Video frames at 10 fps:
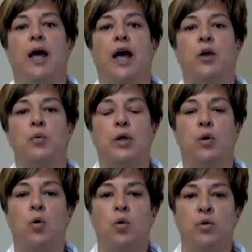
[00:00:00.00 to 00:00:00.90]
and we
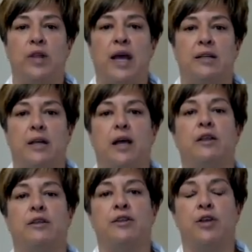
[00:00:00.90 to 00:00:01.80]
call that a
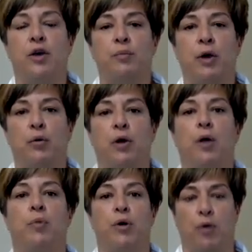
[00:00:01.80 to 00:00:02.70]

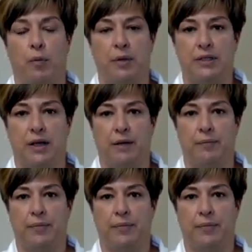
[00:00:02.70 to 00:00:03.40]
thermobarometer.